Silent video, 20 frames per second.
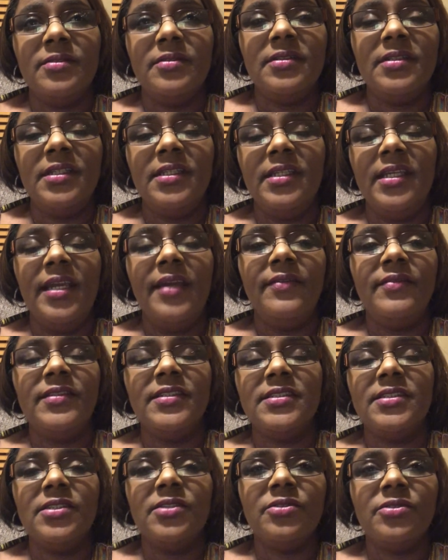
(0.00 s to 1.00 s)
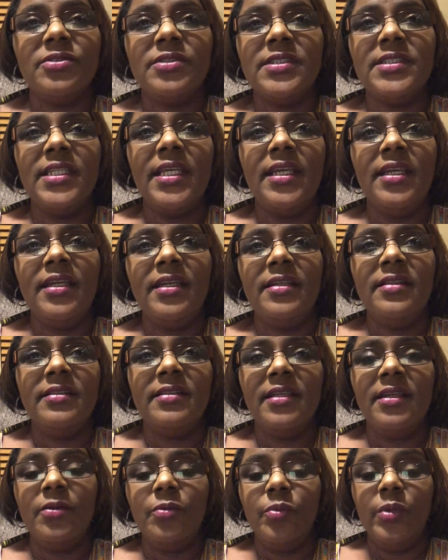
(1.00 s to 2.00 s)
they have this little saying
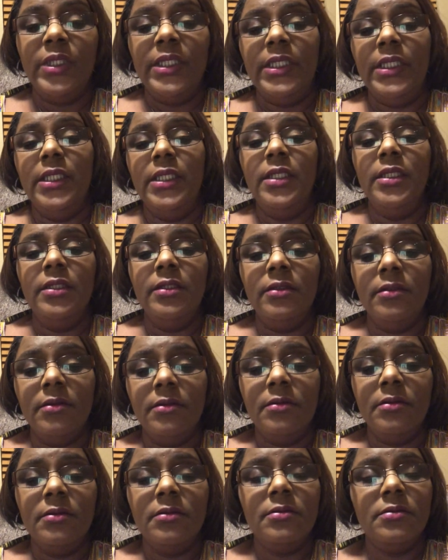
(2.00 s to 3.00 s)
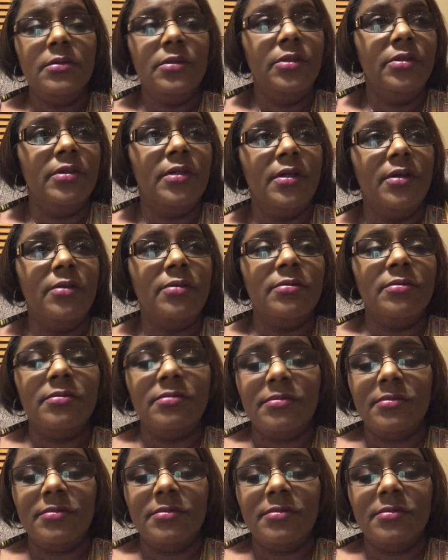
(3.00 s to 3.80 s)
that we eat, you know.